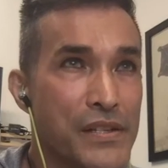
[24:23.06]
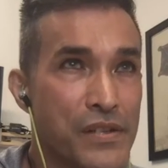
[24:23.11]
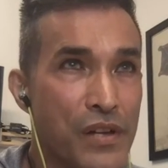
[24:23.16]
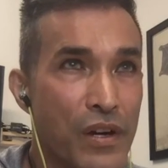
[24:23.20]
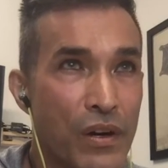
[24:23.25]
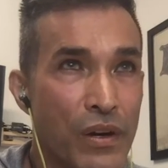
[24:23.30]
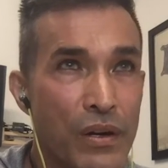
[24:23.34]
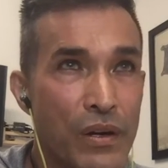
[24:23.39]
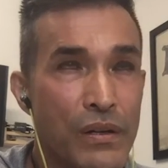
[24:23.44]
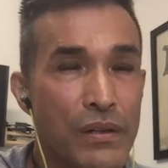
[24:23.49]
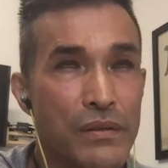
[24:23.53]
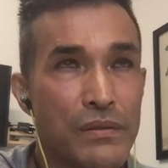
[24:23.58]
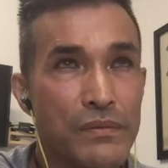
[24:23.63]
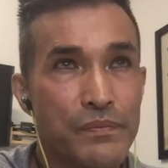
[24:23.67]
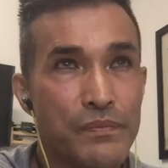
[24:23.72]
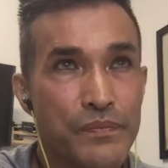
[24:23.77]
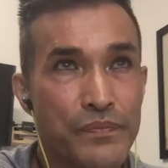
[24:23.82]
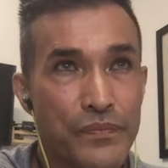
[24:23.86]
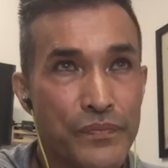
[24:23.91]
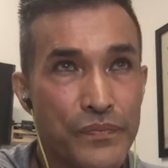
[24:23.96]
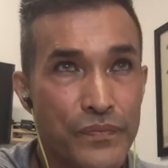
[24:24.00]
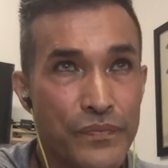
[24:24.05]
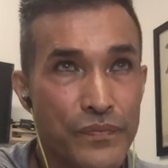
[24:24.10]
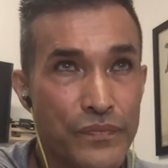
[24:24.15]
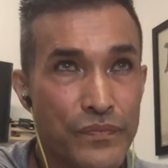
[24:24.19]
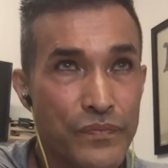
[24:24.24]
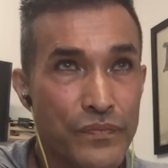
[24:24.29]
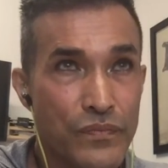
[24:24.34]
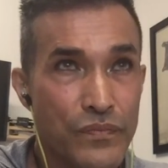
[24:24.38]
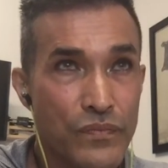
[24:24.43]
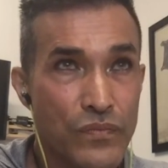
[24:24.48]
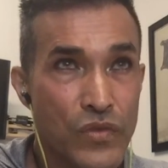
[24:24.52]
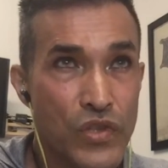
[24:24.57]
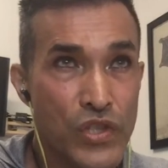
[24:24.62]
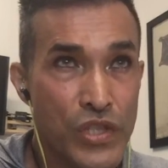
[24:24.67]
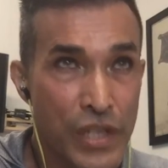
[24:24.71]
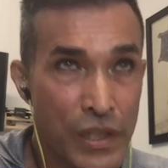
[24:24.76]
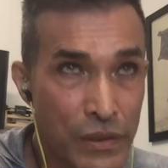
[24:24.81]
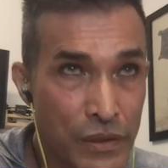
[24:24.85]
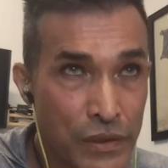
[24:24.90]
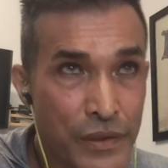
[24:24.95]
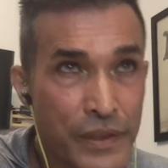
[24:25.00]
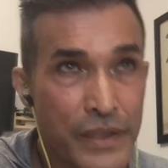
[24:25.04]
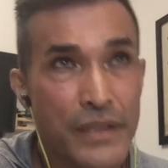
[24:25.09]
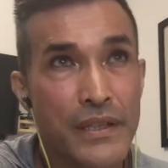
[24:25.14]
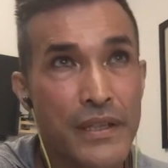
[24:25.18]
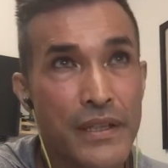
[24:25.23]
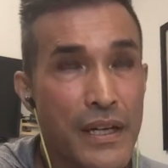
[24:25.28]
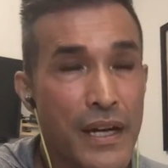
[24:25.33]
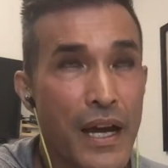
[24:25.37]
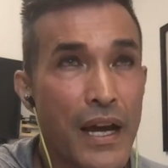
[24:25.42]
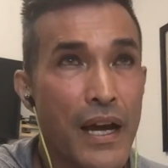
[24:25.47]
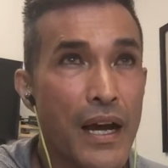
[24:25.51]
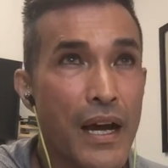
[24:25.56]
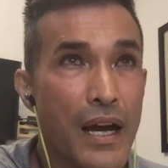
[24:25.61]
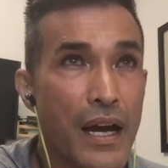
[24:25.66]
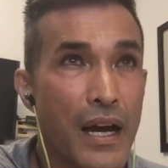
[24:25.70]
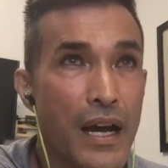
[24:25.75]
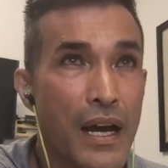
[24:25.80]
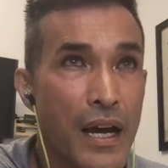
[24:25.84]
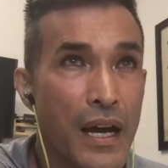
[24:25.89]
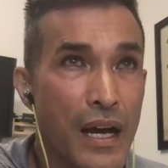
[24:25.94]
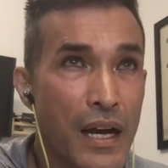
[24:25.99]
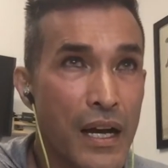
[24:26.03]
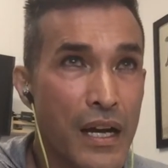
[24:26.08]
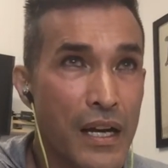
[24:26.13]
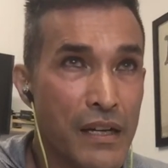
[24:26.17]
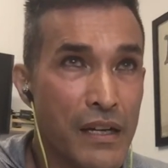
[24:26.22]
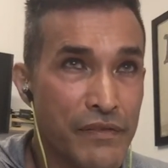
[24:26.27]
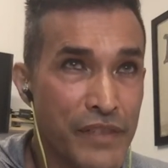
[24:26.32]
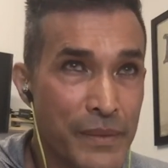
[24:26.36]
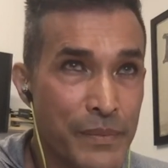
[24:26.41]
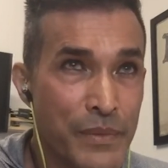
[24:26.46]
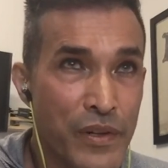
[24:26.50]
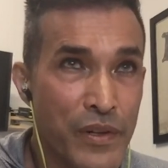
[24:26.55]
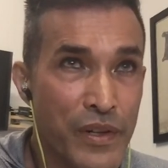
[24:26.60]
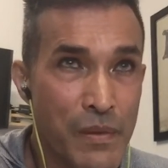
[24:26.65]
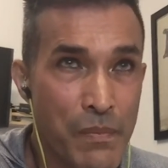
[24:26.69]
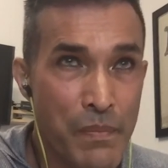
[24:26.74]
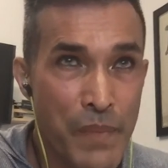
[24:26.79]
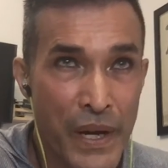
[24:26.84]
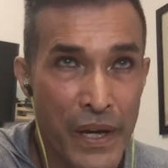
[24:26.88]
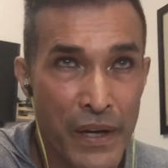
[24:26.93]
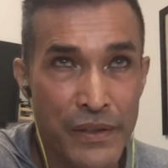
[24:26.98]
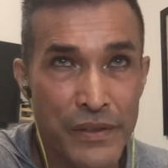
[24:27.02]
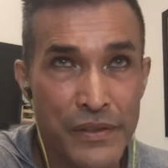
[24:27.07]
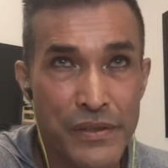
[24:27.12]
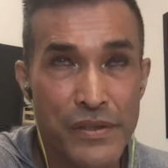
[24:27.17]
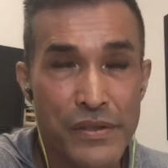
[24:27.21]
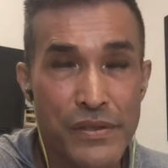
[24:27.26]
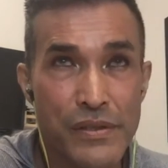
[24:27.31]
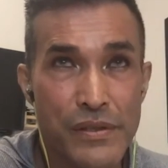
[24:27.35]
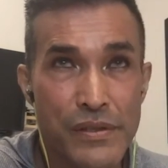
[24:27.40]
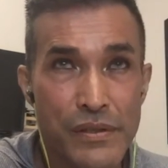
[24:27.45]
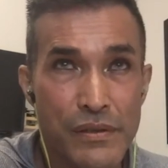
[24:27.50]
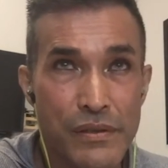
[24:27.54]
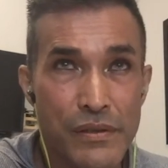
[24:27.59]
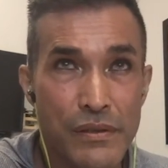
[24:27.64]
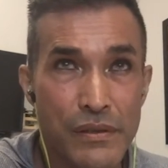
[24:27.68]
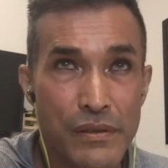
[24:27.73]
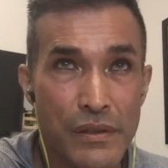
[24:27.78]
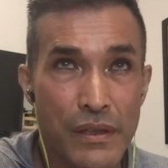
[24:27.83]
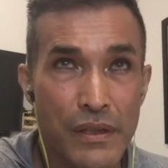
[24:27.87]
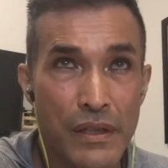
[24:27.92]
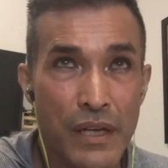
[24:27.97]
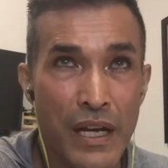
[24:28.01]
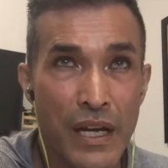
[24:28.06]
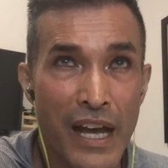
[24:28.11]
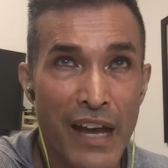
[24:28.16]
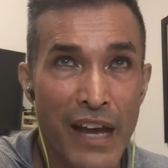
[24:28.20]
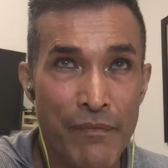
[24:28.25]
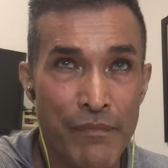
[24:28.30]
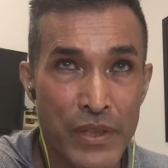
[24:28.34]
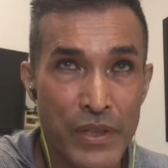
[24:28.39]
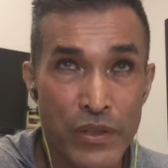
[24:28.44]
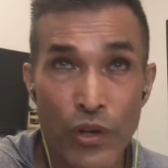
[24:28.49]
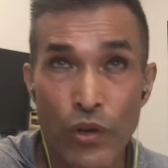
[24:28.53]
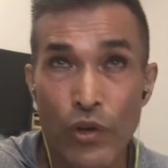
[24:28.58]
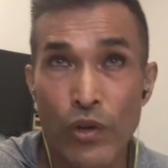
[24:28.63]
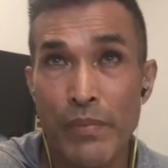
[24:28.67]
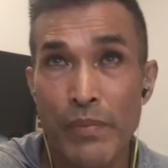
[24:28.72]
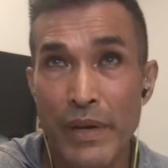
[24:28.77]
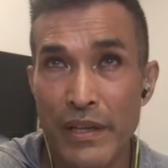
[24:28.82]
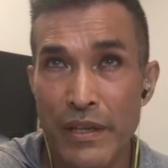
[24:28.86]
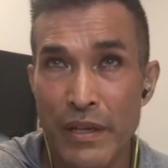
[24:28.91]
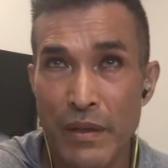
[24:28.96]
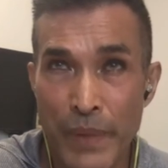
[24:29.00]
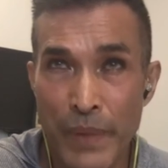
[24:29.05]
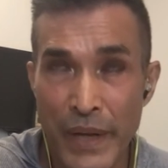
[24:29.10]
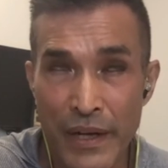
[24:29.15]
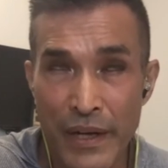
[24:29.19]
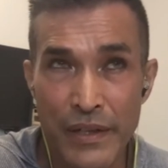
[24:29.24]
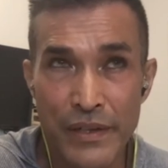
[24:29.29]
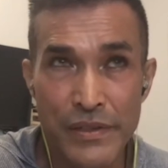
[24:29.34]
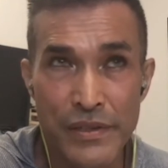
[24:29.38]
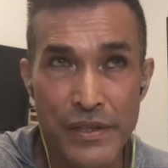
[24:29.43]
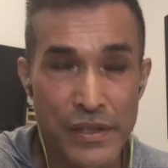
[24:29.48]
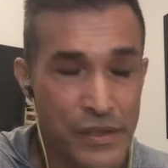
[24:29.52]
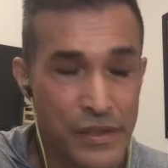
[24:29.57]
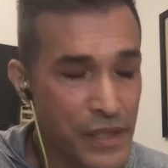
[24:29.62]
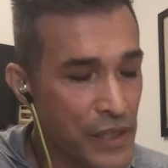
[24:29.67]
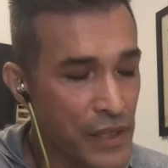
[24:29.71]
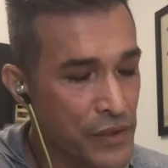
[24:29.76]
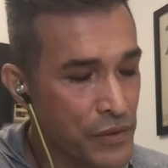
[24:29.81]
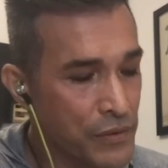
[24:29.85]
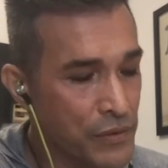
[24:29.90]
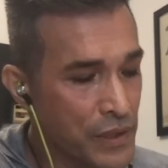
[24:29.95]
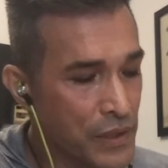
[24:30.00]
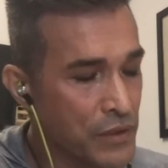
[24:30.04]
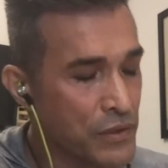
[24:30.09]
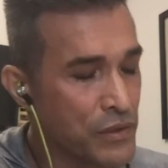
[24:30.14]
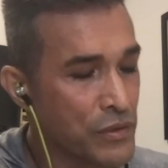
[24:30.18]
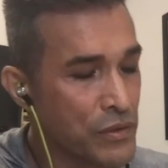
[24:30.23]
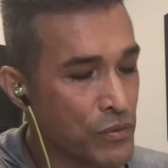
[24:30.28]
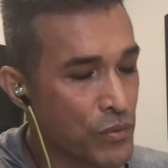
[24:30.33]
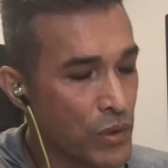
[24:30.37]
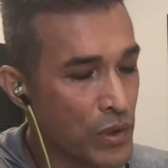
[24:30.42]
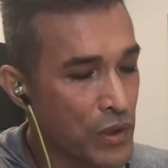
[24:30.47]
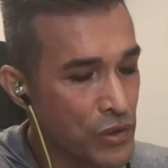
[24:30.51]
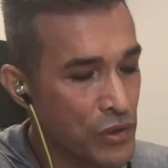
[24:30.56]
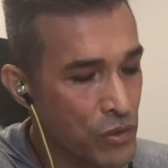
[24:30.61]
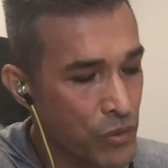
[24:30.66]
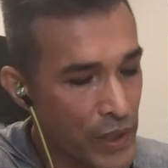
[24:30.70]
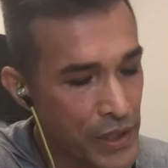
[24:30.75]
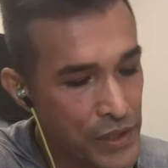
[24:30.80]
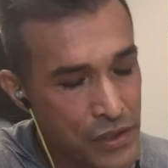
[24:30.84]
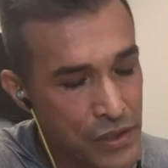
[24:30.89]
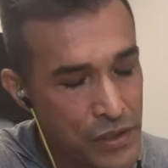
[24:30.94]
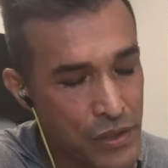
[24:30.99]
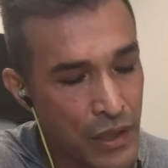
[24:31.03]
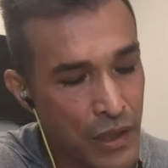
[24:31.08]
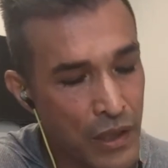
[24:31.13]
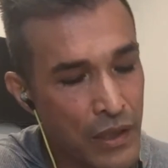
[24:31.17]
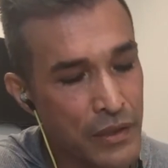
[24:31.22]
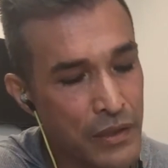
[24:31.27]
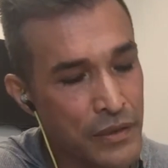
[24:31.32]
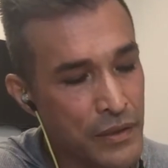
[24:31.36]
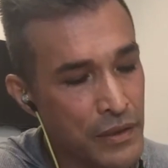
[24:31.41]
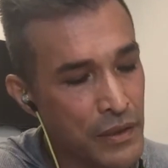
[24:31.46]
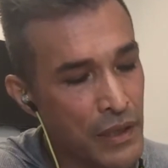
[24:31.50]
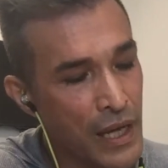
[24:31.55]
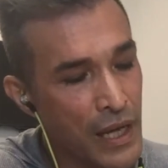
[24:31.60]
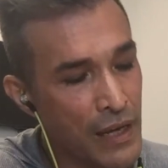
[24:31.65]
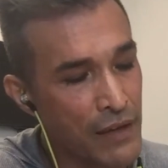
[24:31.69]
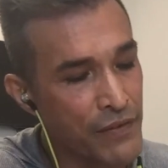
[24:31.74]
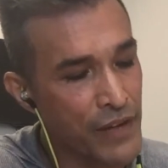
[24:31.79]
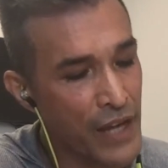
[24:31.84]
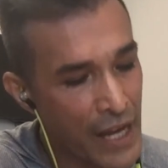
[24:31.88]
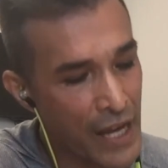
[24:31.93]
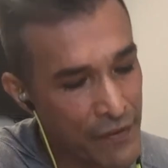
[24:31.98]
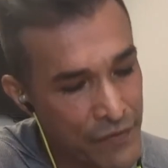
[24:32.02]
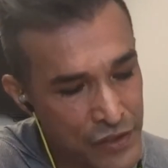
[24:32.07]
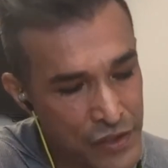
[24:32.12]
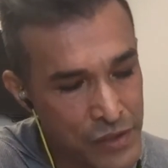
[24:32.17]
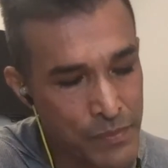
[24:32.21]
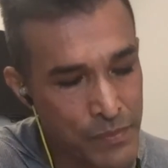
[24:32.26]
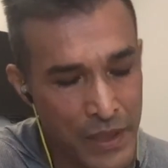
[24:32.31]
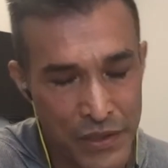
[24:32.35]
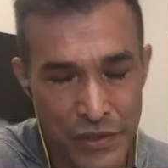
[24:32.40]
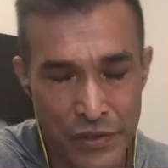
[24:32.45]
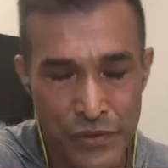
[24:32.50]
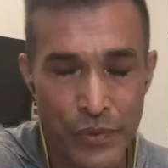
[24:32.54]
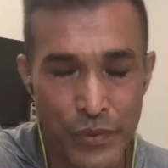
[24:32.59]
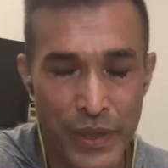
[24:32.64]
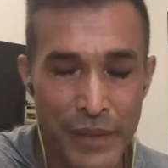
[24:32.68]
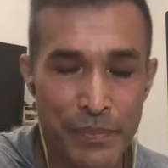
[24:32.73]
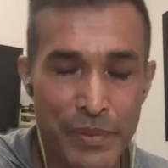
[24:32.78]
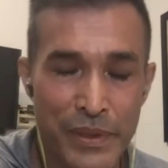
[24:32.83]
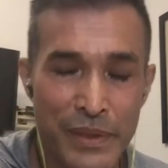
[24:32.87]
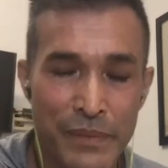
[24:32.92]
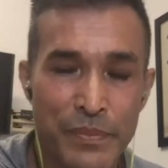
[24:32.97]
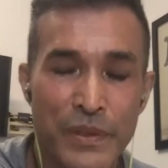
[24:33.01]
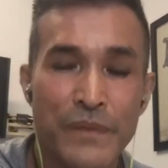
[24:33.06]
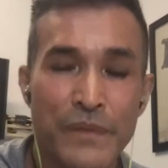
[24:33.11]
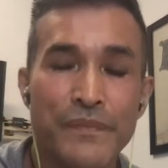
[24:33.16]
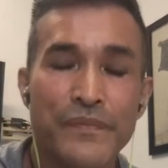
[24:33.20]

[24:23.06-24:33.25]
all children of immigrant parents have been told by their parents, is that you need to work twice as hard to have half as much as white people.